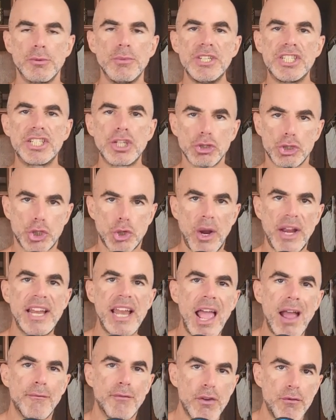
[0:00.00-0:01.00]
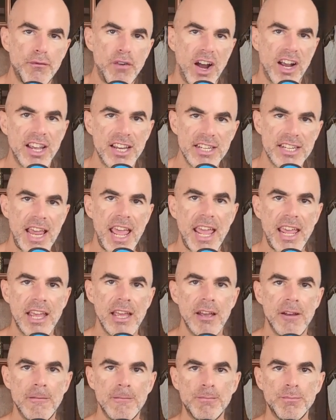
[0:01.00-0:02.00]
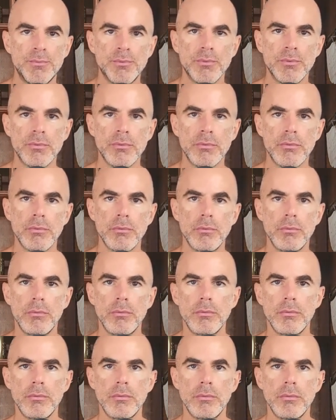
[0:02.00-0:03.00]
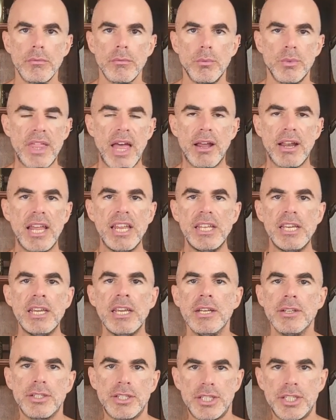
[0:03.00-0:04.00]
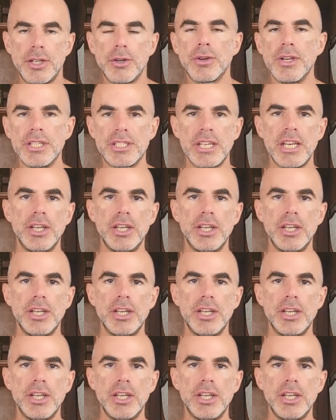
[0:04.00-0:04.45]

And we still train every fucking day without any serious